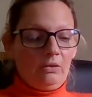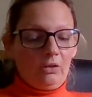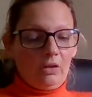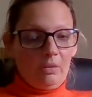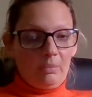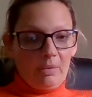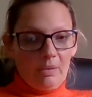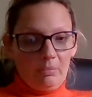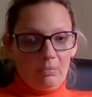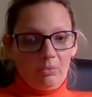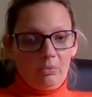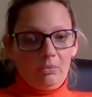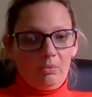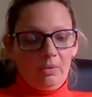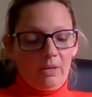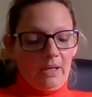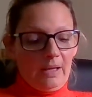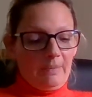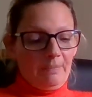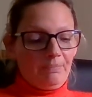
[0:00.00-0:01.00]
So
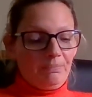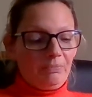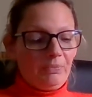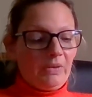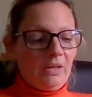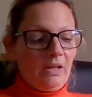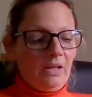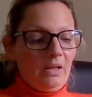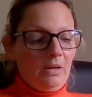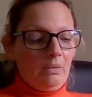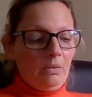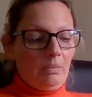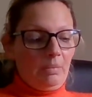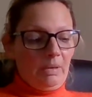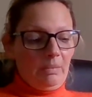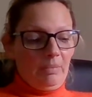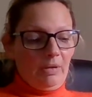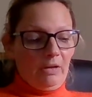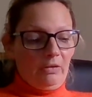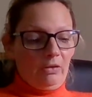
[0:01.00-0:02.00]
people were
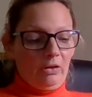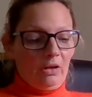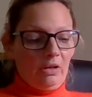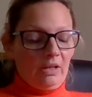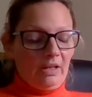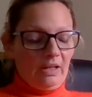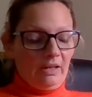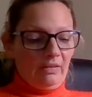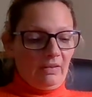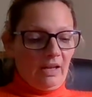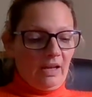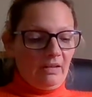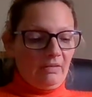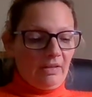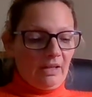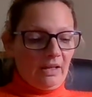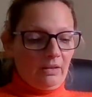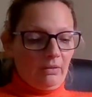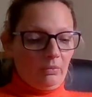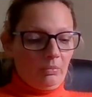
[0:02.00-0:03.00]
being persecuted in this
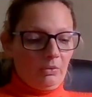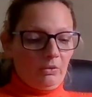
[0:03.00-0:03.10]
area,